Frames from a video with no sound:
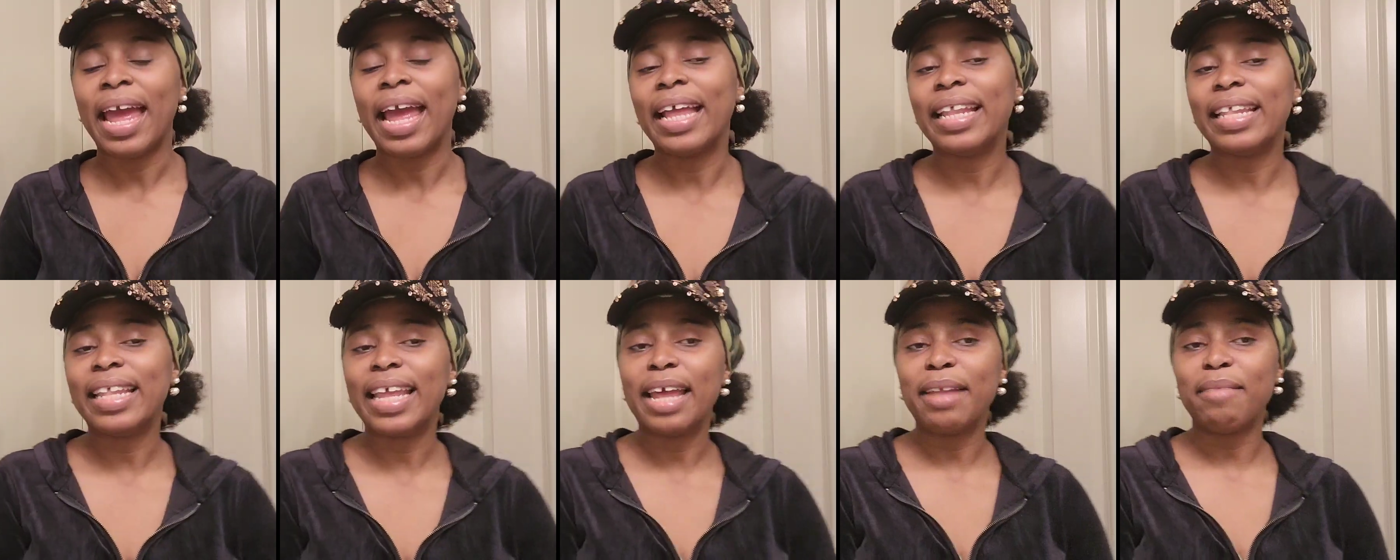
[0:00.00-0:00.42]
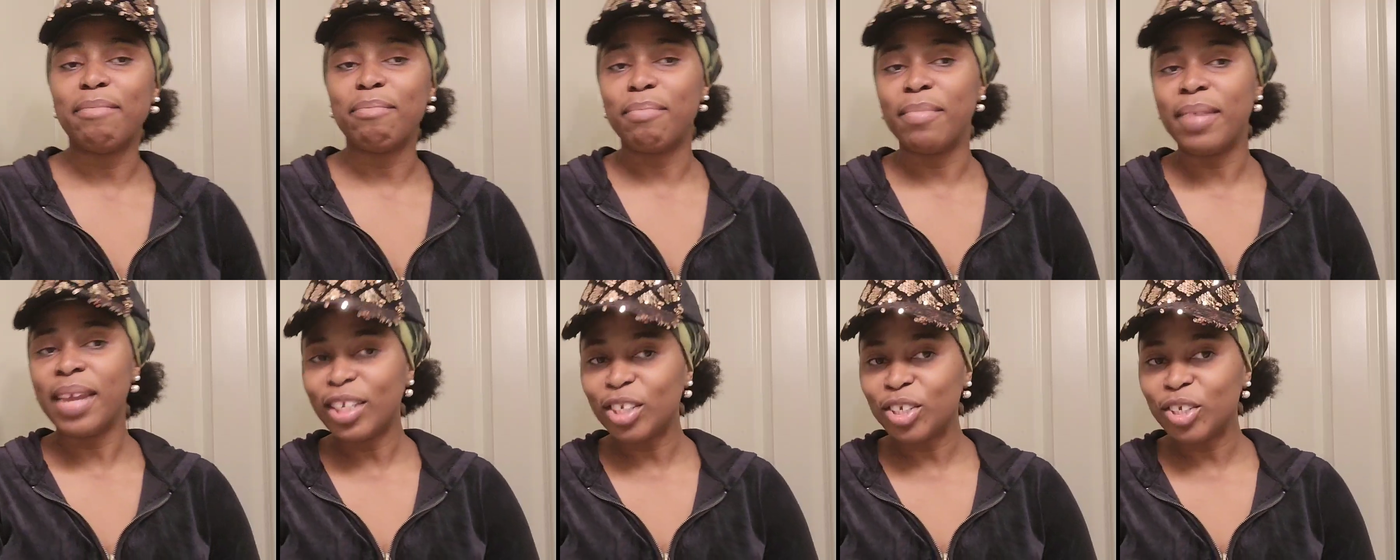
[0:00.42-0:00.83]
And
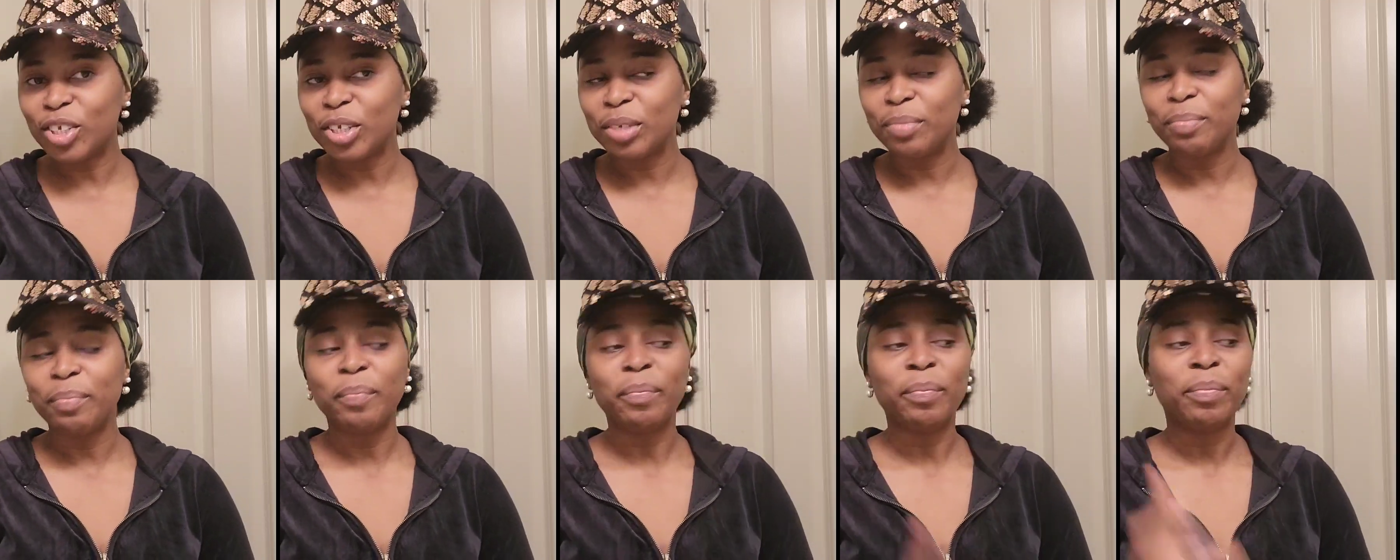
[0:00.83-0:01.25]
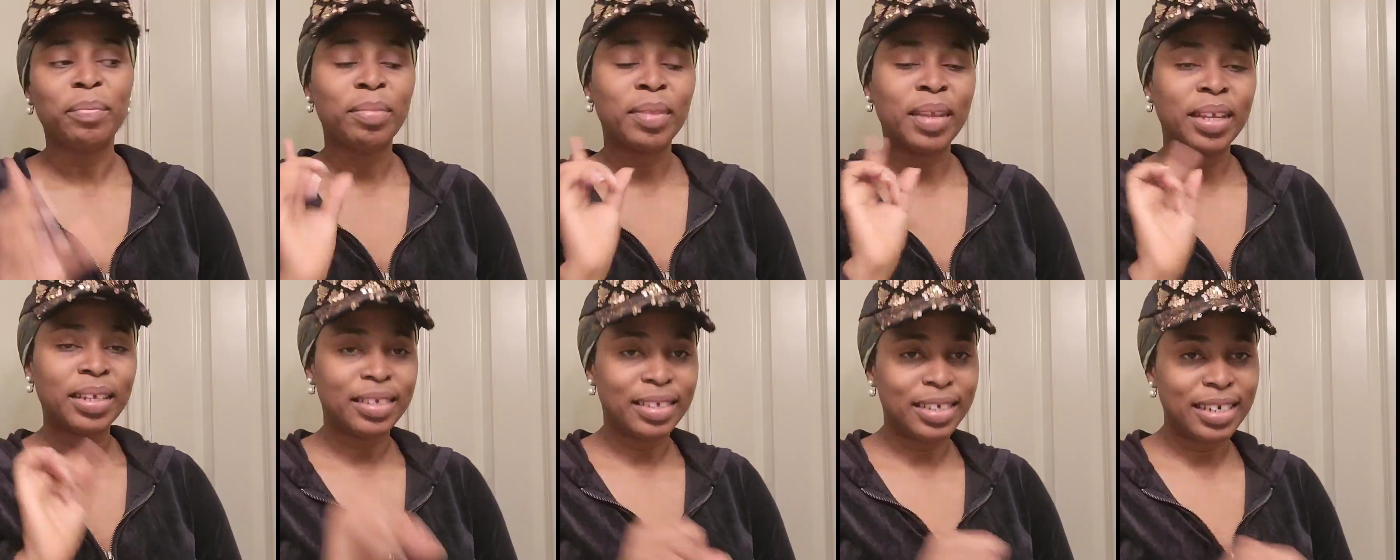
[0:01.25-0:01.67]
then Mitch,
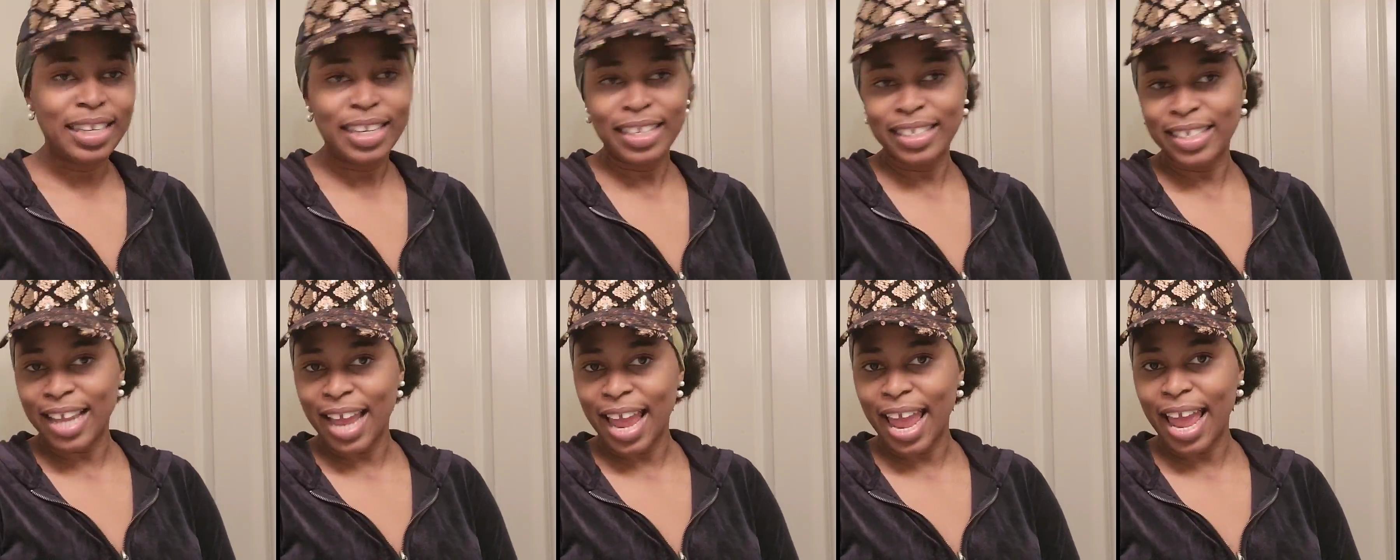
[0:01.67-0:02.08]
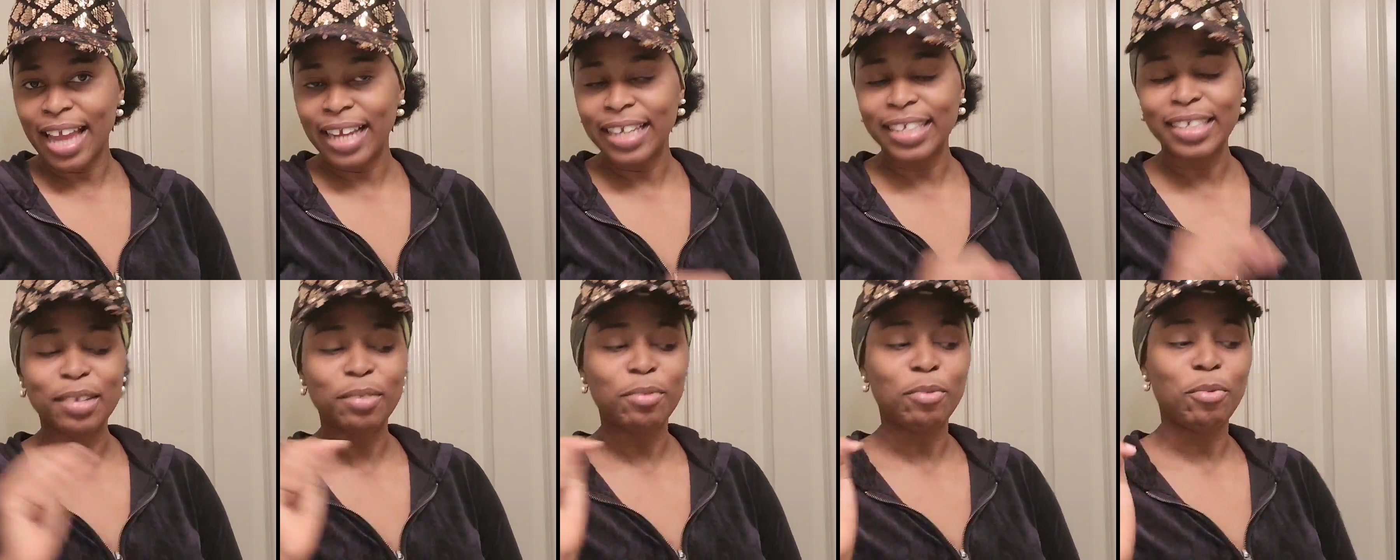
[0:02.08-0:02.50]
Tina's
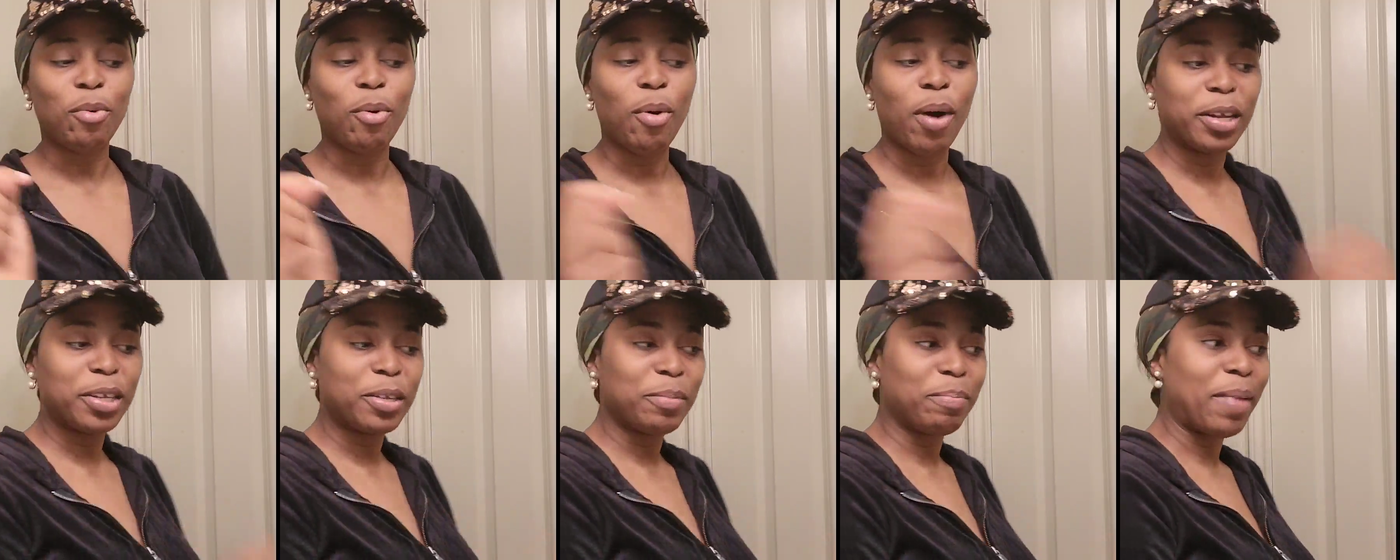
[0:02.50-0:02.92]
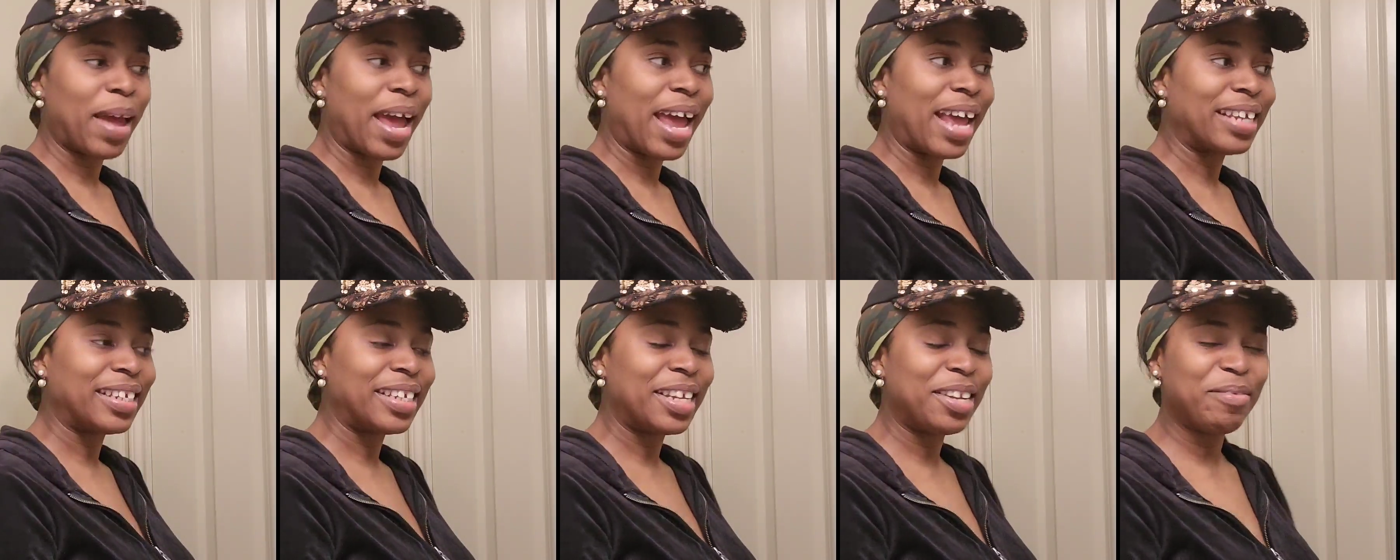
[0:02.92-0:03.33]
ex, walked
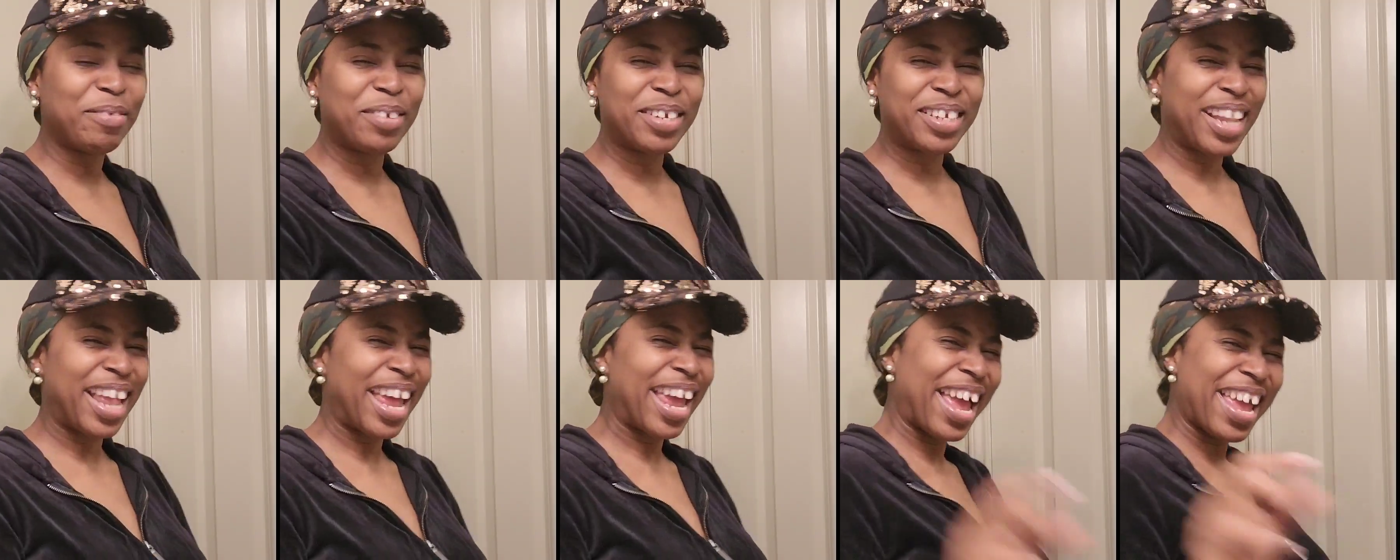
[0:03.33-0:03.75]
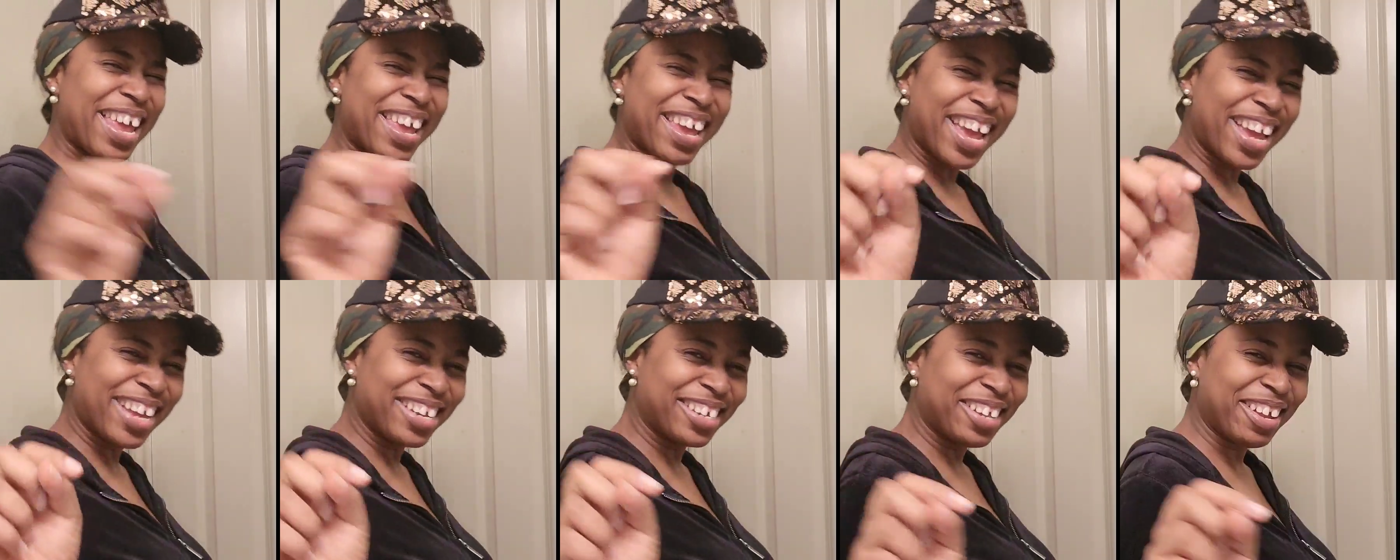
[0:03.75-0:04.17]
past and was like, are
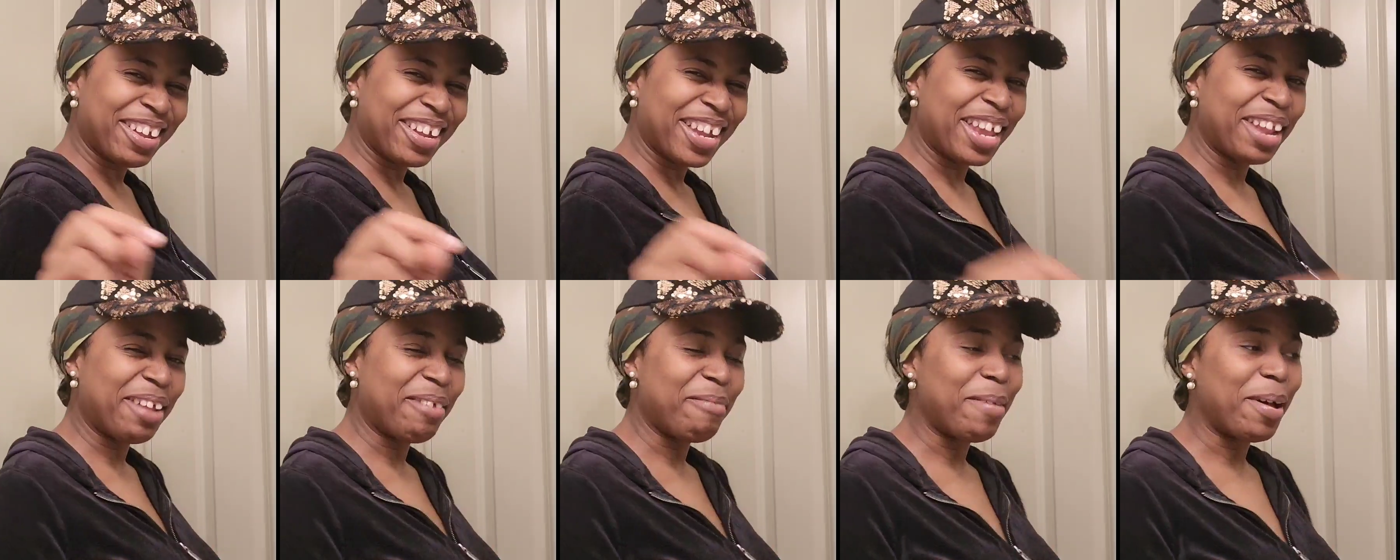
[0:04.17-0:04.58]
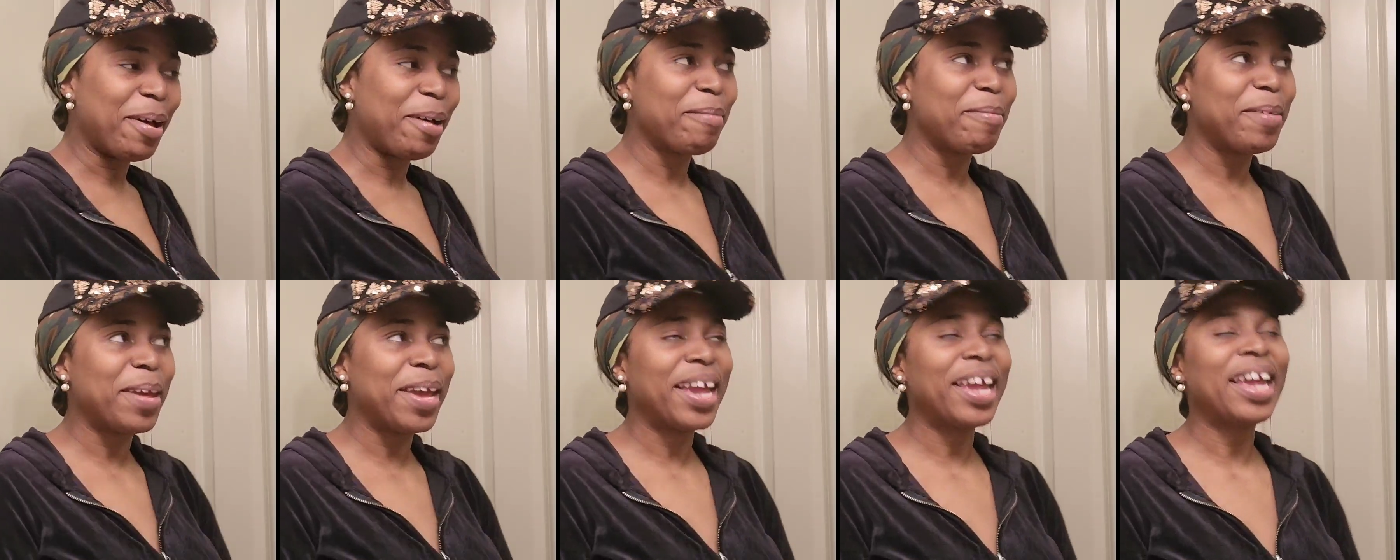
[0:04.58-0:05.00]
you guys talking
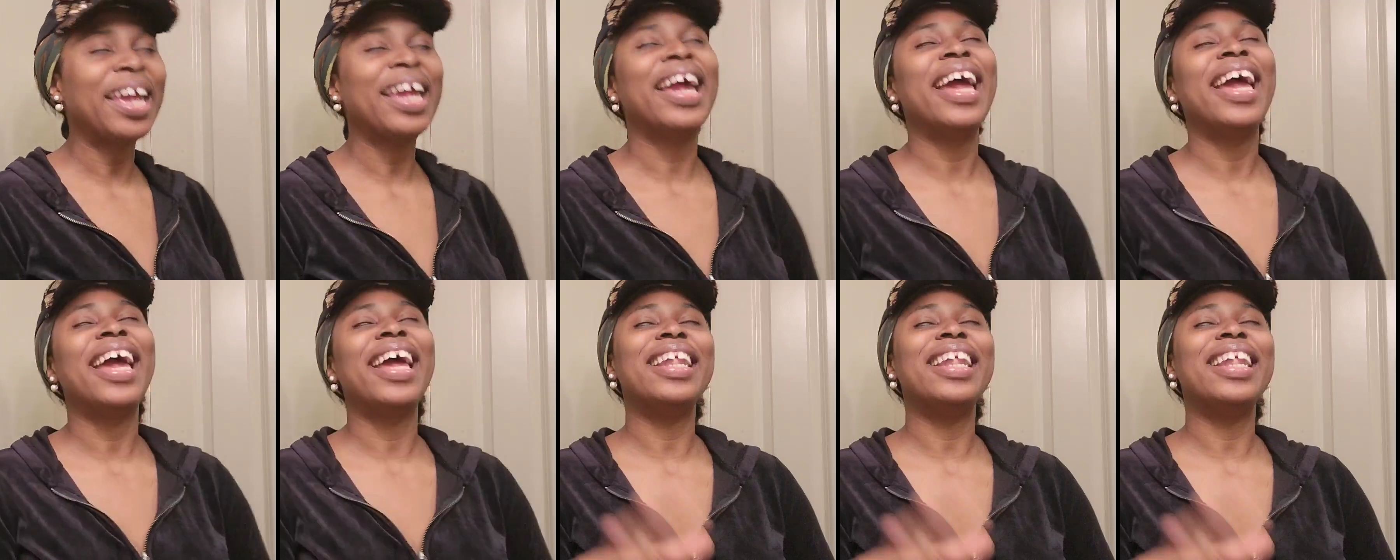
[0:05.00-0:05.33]
about me?